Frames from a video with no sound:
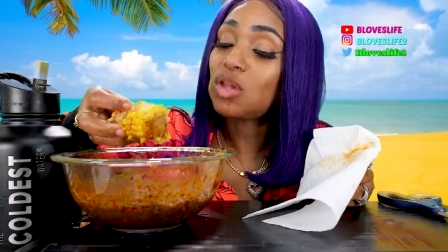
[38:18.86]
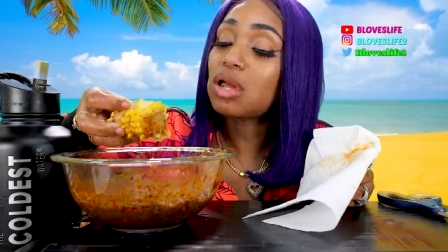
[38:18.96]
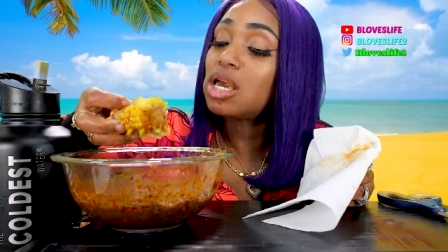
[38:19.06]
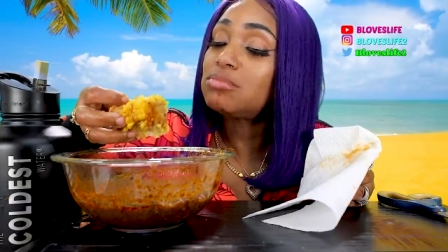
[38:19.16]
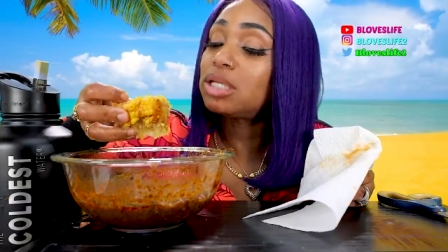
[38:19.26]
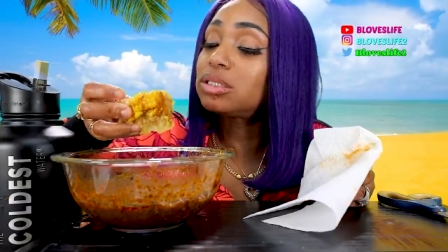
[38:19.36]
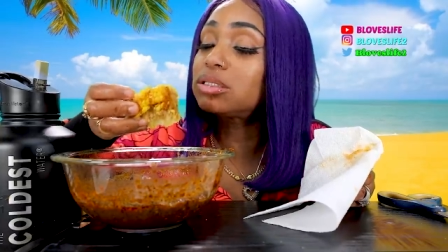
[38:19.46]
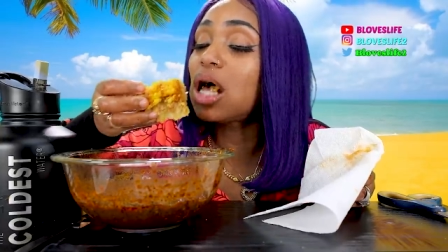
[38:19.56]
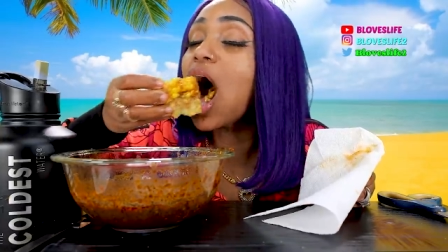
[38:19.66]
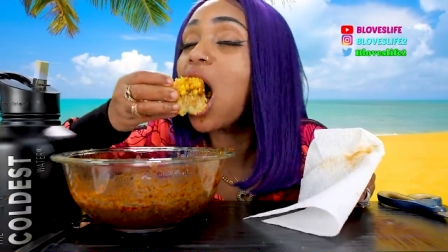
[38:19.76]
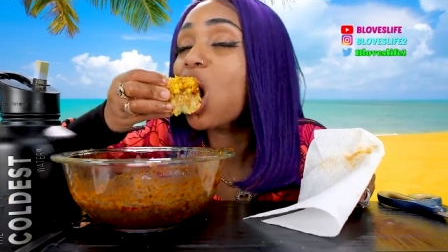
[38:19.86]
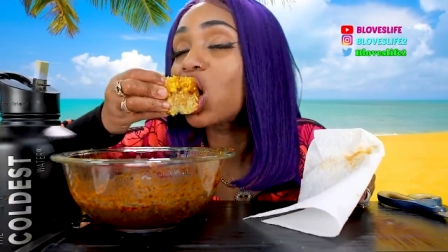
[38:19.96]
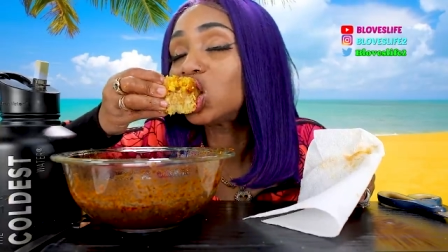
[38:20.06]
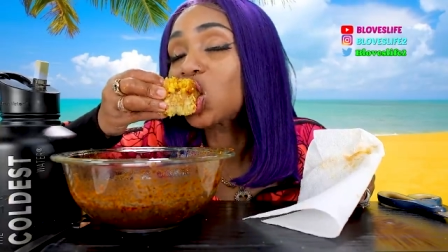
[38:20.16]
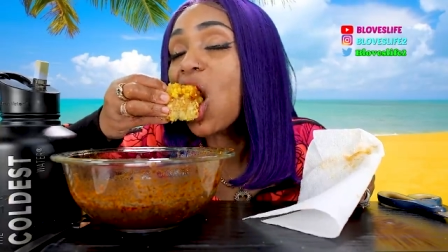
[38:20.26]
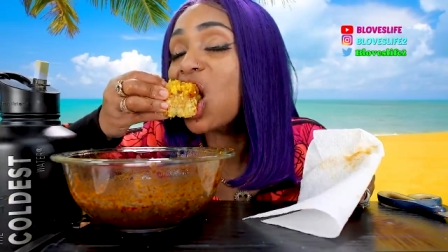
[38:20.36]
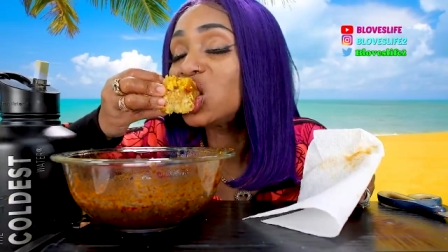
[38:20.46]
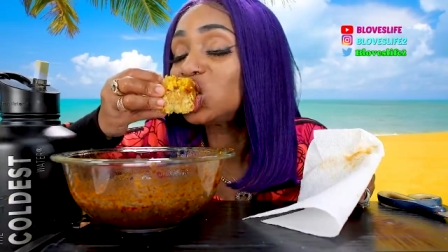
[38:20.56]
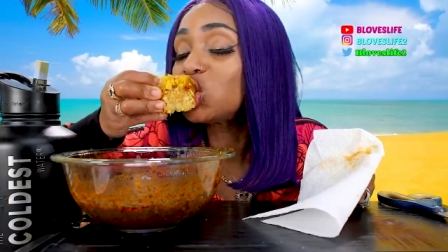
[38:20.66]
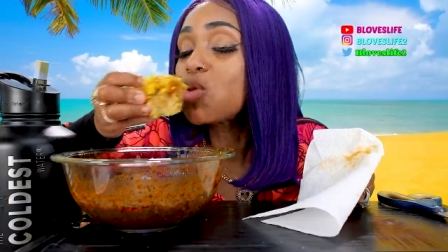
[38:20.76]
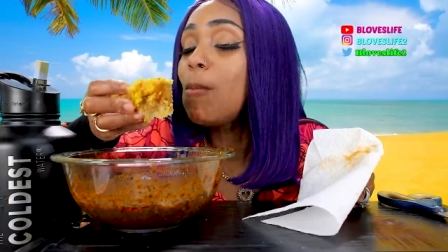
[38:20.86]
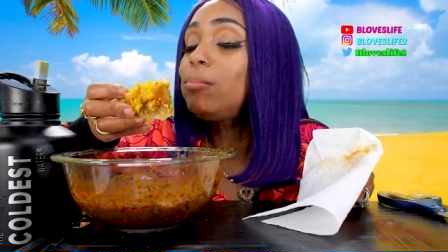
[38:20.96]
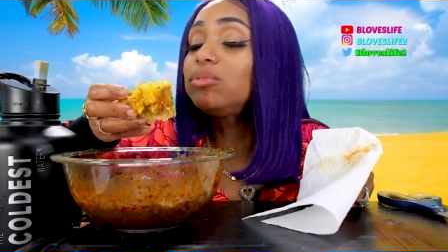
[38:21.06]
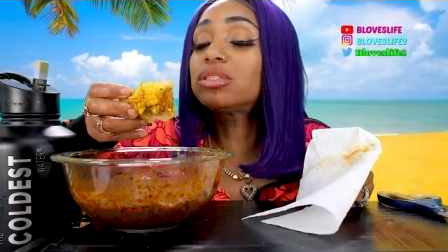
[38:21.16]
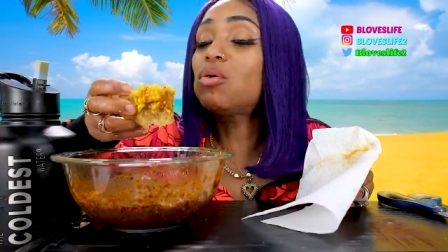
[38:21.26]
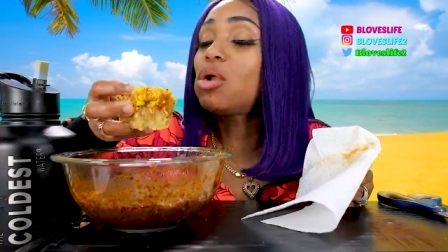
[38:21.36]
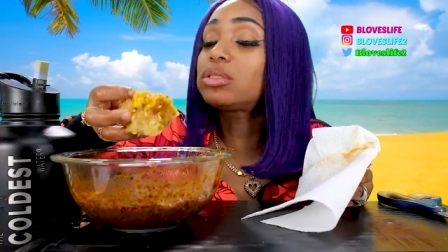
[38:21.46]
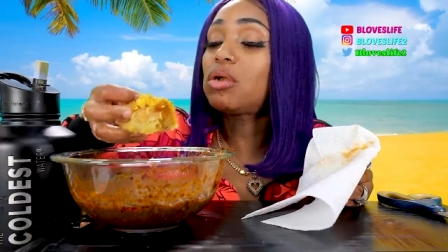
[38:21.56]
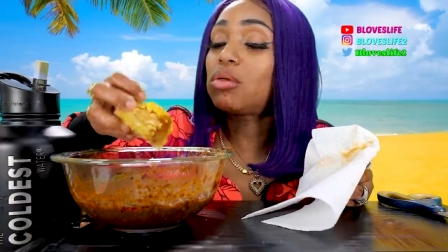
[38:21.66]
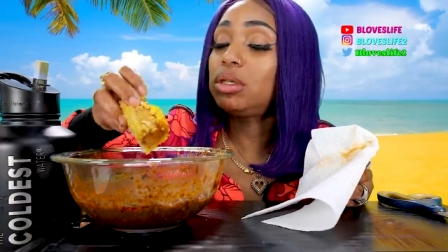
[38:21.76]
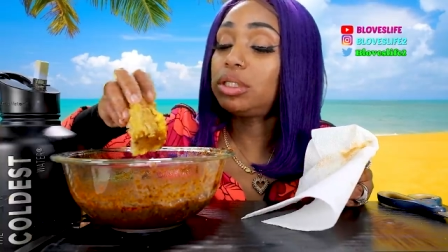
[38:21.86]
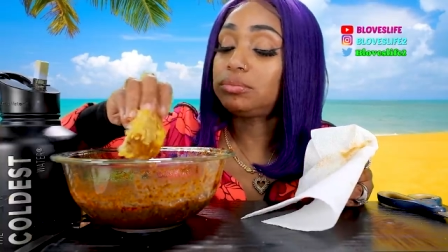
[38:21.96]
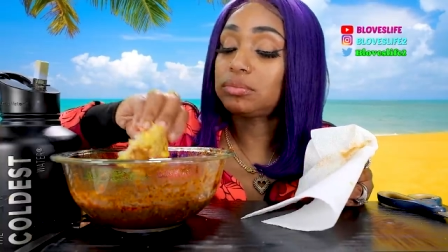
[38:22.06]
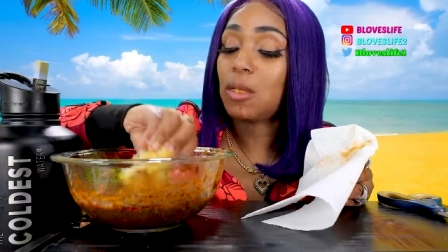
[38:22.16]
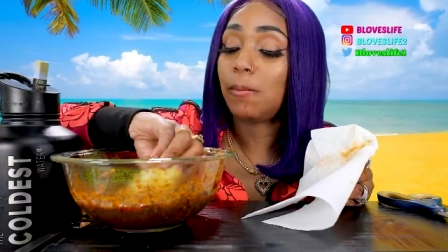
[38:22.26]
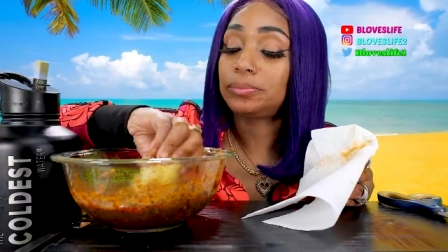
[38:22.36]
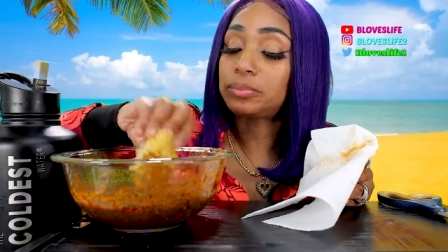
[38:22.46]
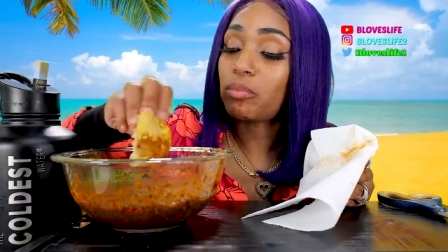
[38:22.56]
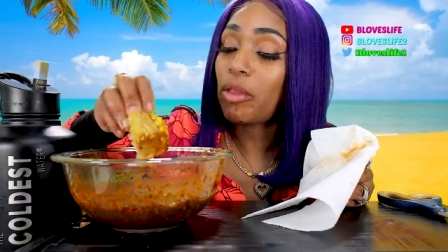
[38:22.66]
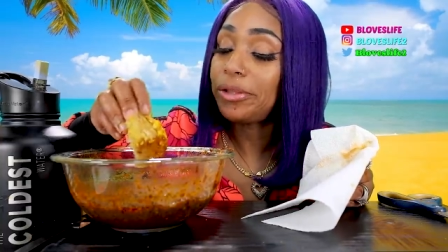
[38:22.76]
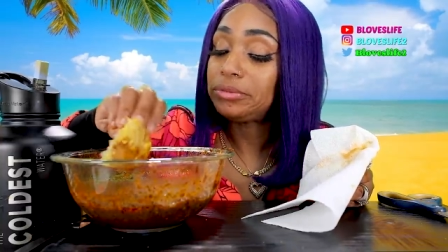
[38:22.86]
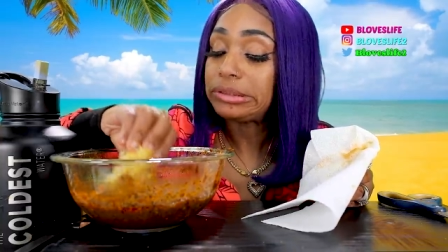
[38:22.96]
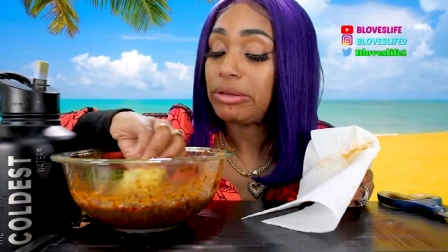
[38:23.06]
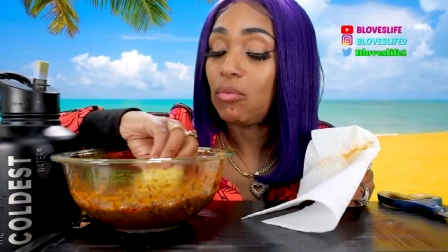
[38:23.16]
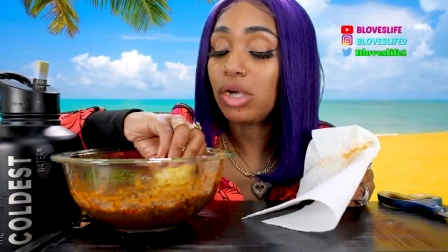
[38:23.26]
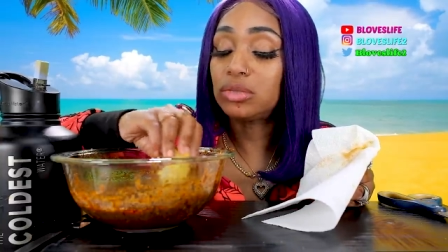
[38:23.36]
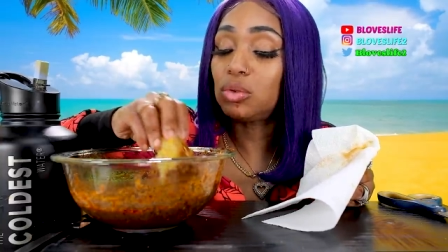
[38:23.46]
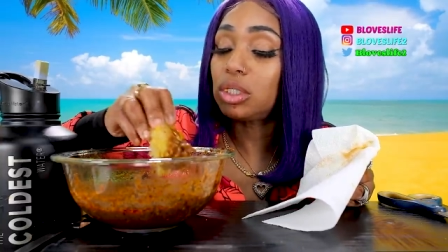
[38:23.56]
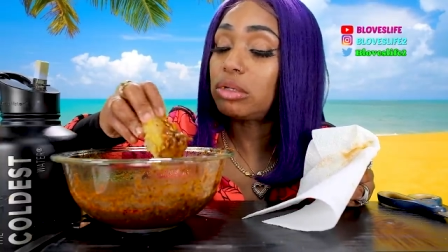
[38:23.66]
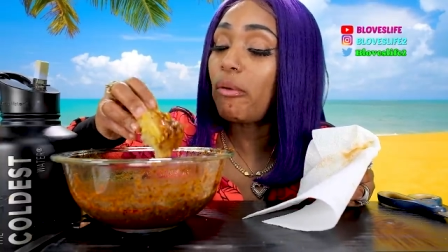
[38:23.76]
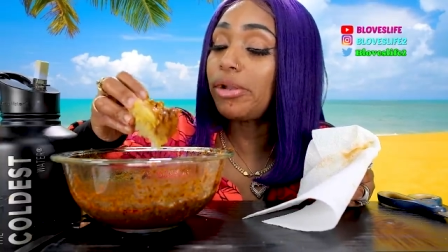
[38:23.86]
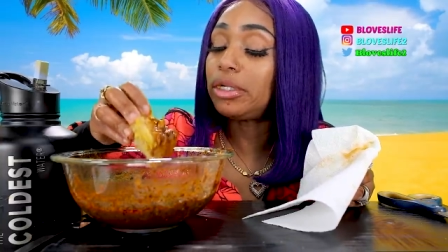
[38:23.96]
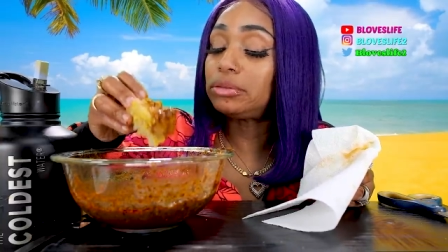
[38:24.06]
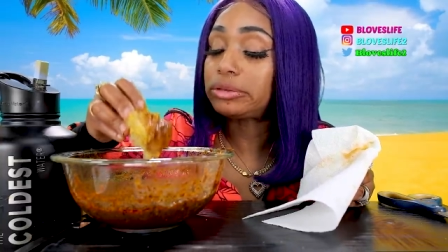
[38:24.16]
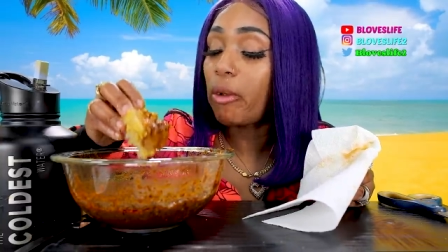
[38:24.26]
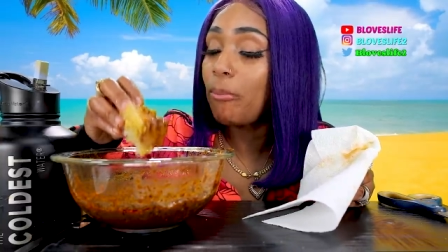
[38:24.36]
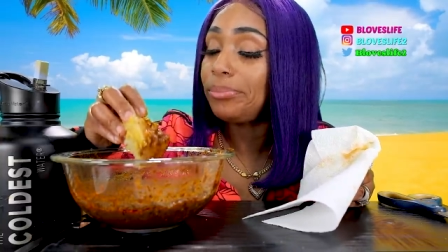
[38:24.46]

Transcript: I can't make this up. This corn's so good. What is really going on?